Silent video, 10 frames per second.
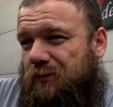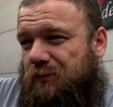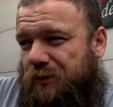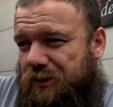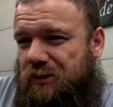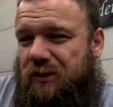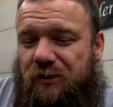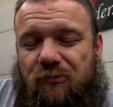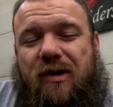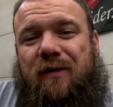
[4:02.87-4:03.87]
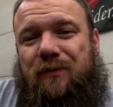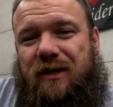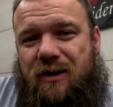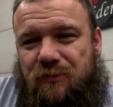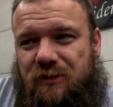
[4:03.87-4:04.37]
we just need to wrap the
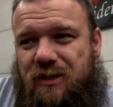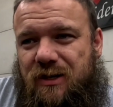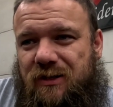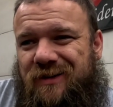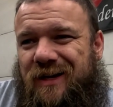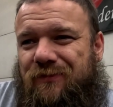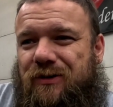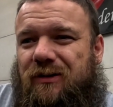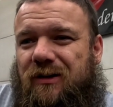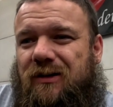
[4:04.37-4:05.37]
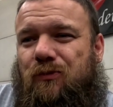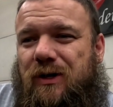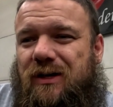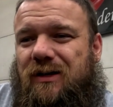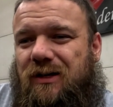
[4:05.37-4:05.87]
outside and everything that we
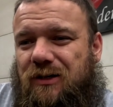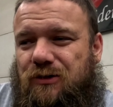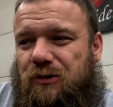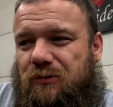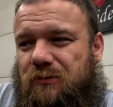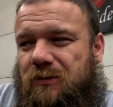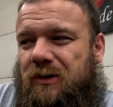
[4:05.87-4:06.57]
can get to